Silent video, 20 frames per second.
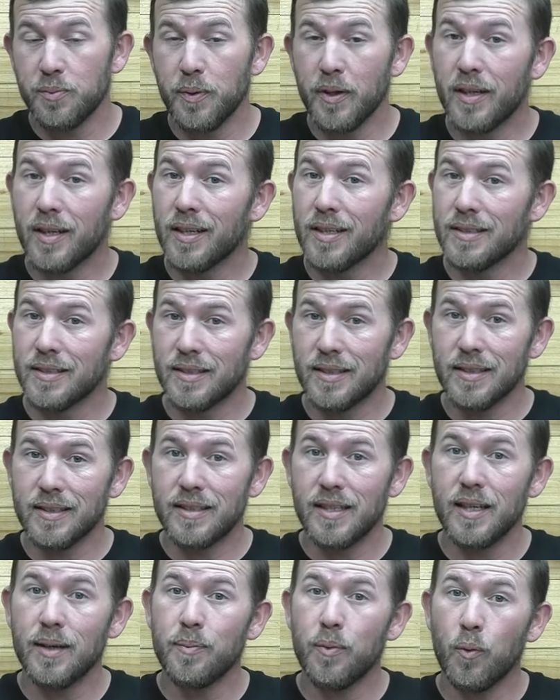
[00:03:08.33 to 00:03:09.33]
because the
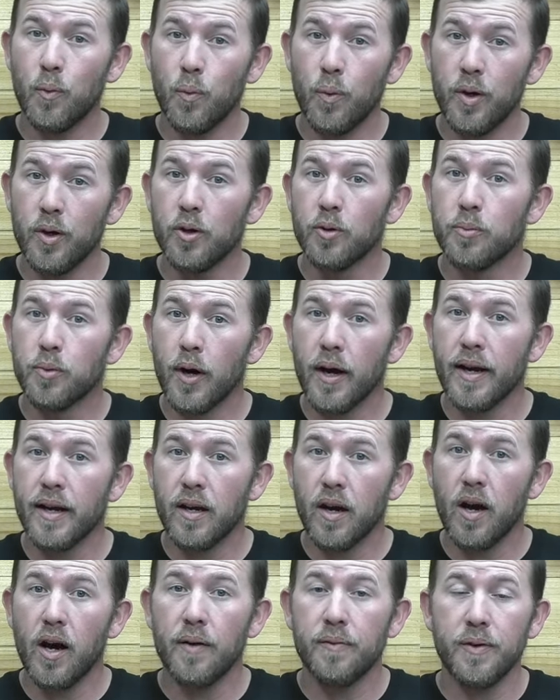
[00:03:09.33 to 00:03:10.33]
tip will
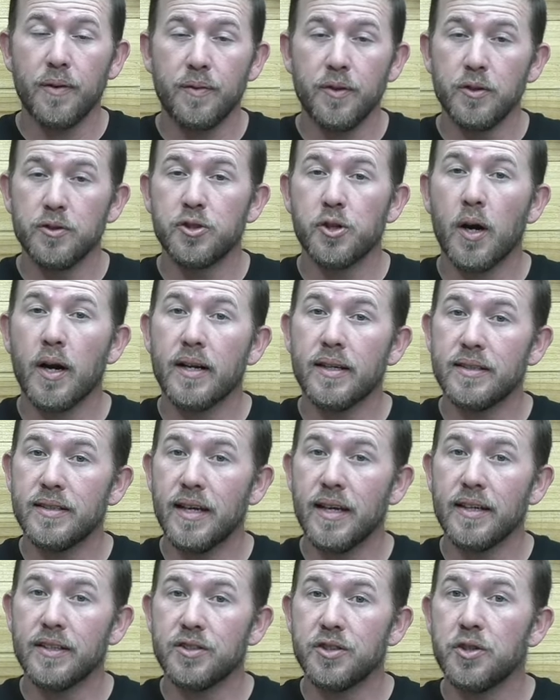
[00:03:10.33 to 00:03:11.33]
break off if you try to
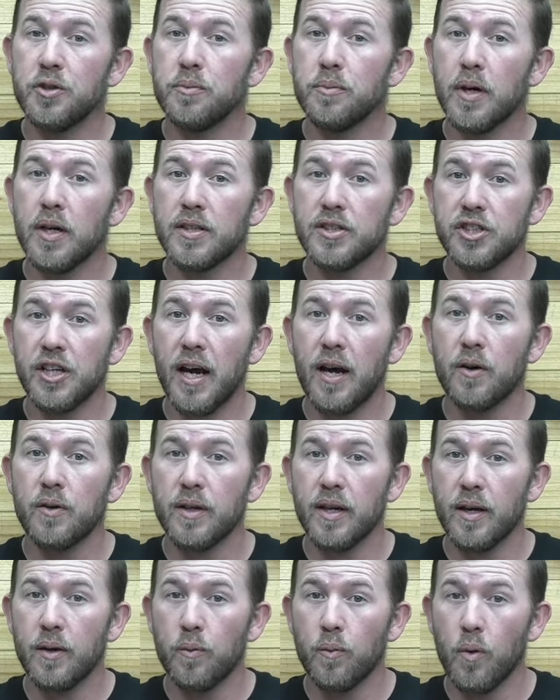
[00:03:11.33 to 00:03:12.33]
take too much
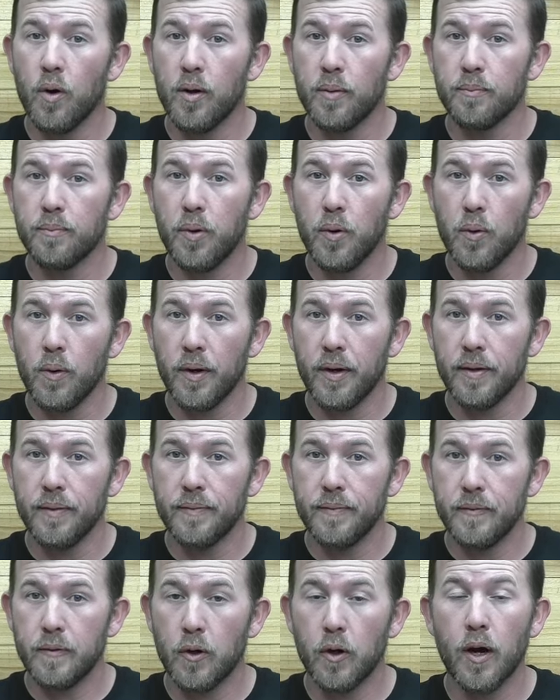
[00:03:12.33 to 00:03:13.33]
out at one point
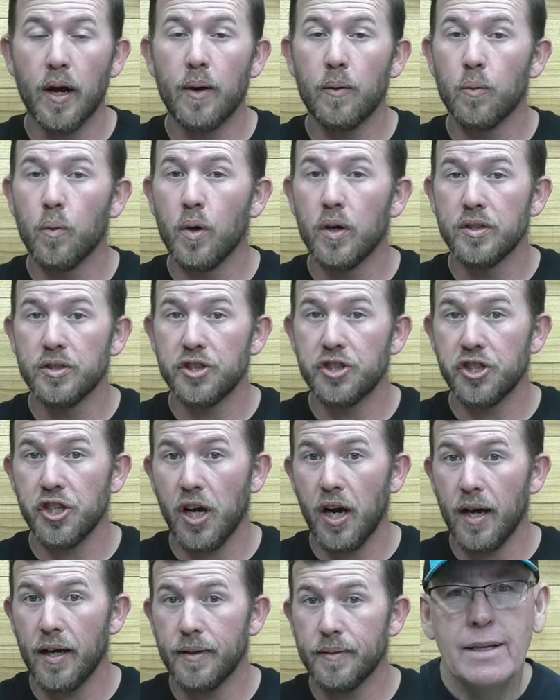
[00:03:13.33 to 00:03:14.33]
or at one
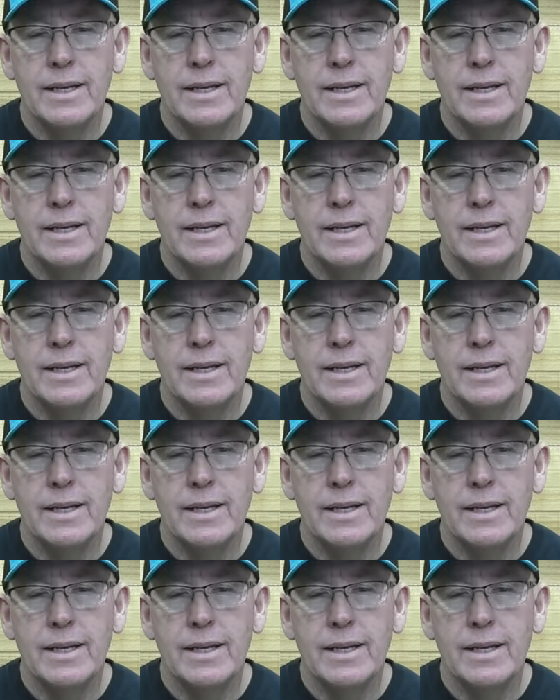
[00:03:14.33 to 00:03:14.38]
shot.